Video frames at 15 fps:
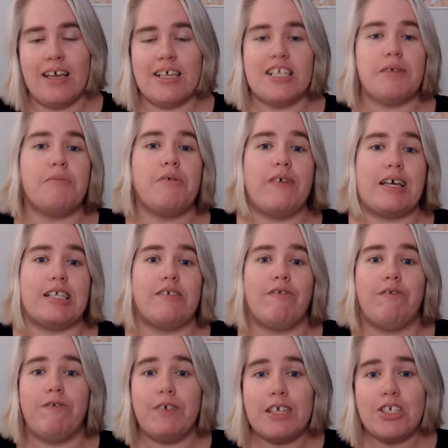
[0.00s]
Some of us
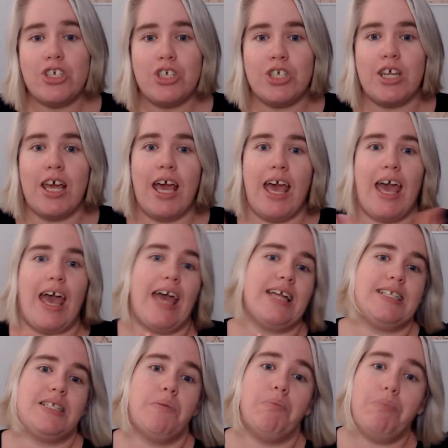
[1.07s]
fish
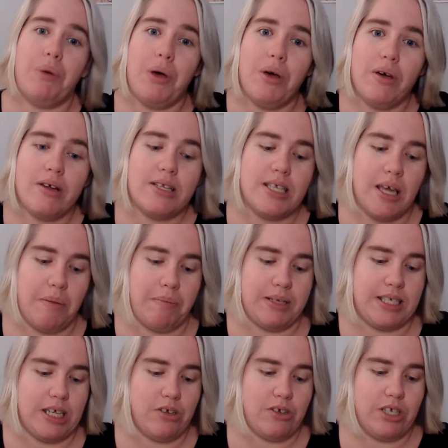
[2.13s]
and birds. But
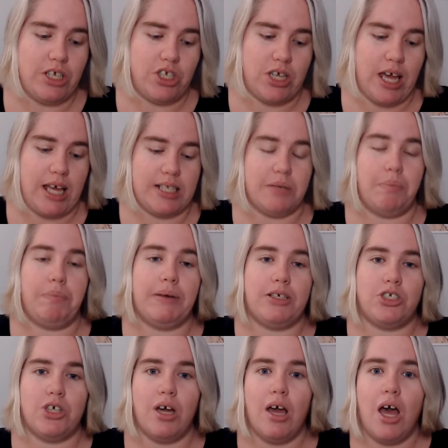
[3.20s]
here teacher has a
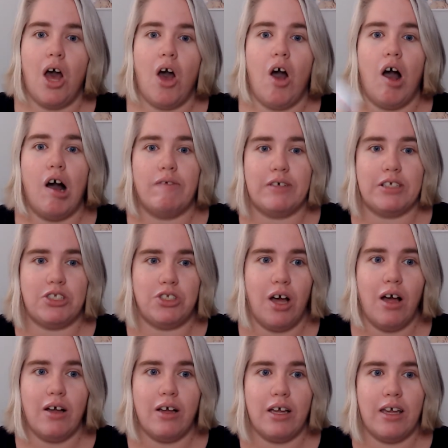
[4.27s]
picture of a
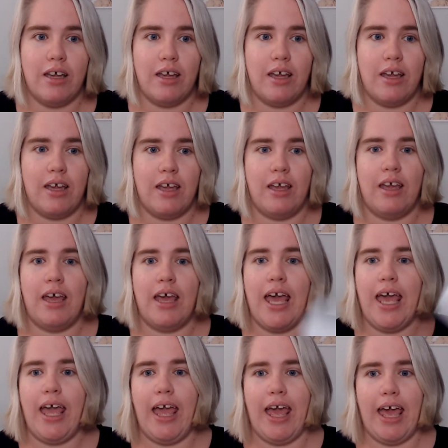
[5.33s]
dog
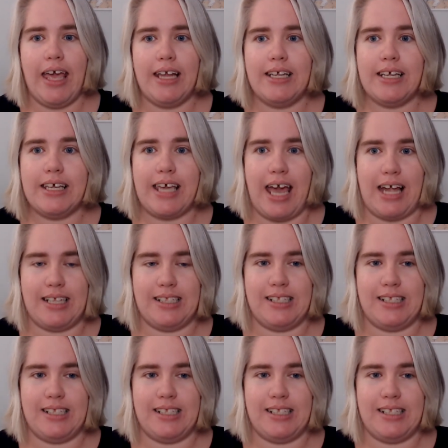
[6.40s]
and a cat.